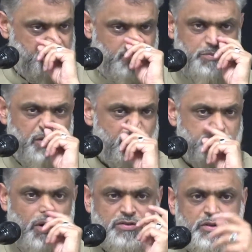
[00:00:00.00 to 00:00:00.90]
from
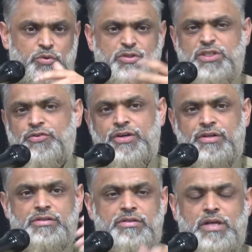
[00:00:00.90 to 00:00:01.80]
different parts of the world,
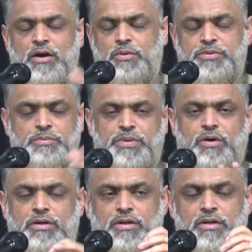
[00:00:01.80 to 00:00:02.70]
Syrians and Arabs and beyond.